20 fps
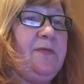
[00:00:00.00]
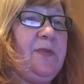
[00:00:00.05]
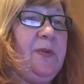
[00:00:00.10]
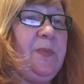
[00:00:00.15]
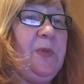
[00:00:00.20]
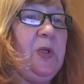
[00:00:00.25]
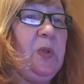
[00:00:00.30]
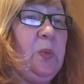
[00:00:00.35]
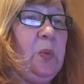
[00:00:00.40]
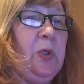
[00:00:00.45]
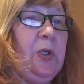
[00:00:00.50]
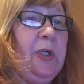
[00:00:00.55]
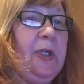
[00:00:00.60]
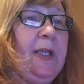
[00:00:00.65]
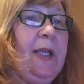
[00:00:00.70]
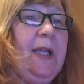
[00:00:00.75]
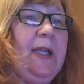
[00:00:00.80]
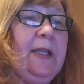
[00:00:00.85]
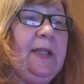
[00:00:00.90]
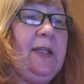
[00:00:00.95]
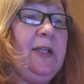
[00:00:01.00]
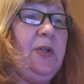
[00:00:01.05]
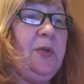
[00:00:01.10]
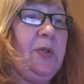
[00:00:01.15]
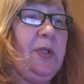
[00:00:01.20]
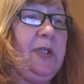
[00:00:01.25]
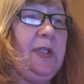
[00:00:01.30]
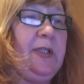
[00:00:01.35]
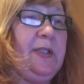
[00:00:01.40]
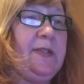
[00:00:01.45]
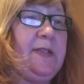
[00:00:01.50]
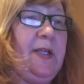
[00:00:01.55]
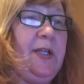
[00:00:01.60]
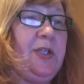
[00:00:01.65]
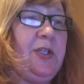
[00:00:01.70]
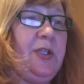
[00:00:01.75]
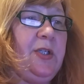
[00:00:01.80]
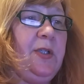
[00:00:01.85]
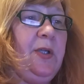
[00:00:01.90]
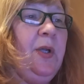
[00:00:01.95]
from their work and the
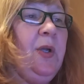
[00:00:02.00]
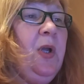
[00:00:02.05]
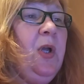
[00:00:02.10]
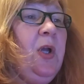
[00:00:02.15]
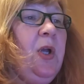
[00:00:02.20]
organization,